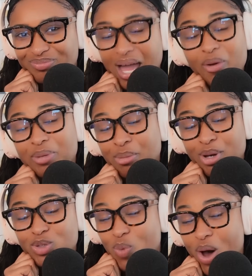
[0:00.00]
That would be the
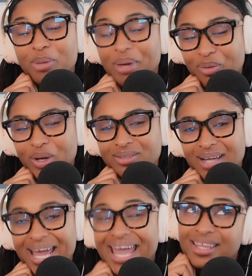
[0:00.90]
most welcoming one
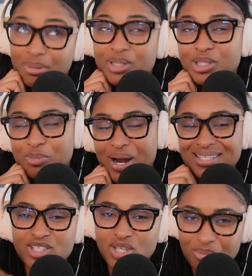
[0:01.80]
and the most
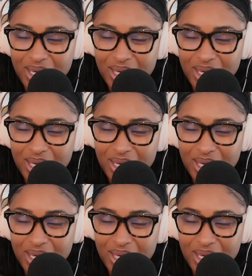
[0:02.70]
surprising to